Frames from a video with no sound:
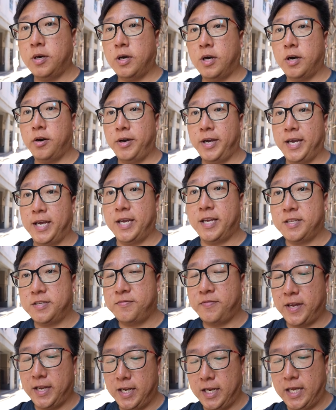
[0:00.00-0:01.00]
Our egg is
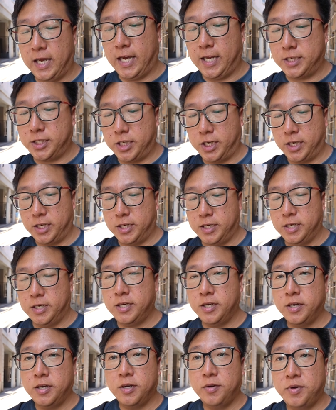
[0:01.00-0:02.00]
finally hatching.
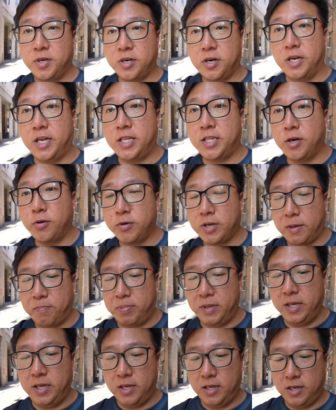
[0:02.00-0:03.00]
We got a
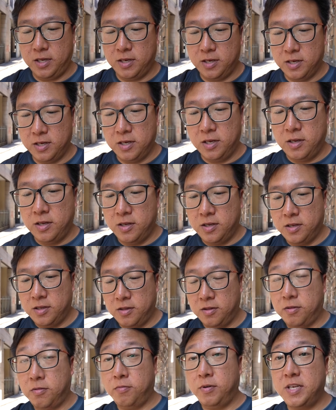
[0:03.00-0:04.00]
Togepi.
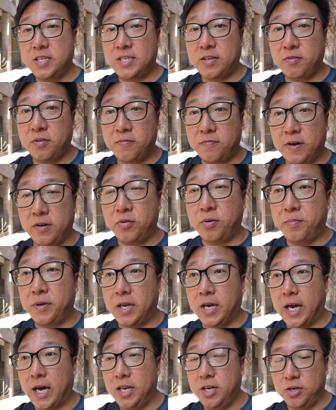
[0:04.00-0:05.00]
375 will be
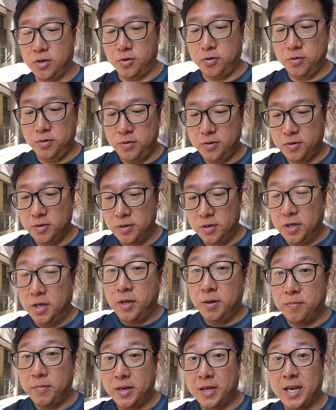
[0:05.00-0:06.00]
the Hundo.
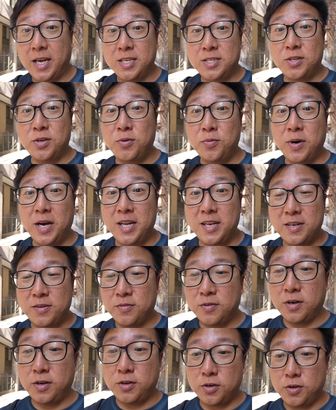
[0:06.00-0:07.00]
But you guys know what?
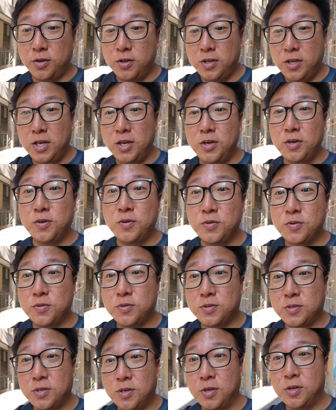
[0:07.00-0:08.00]
Got good
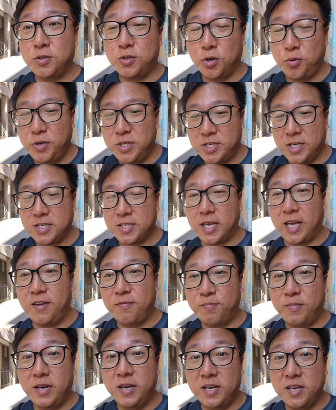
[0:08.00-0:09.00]
news! Zoe just
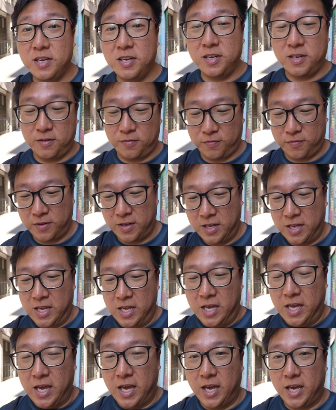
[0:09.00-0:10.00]
gave birth.
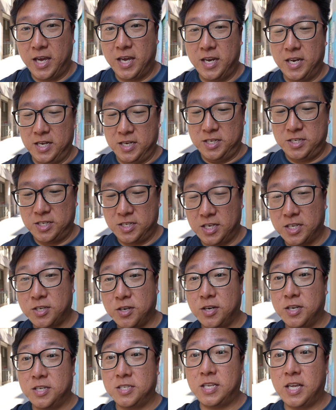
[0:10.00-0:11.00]
And she just
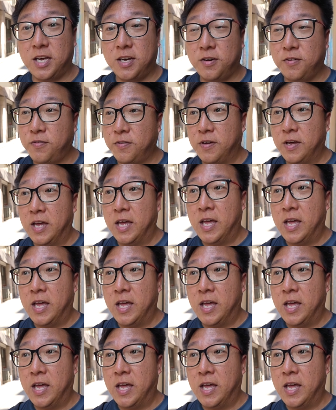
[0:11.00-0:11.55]
got herself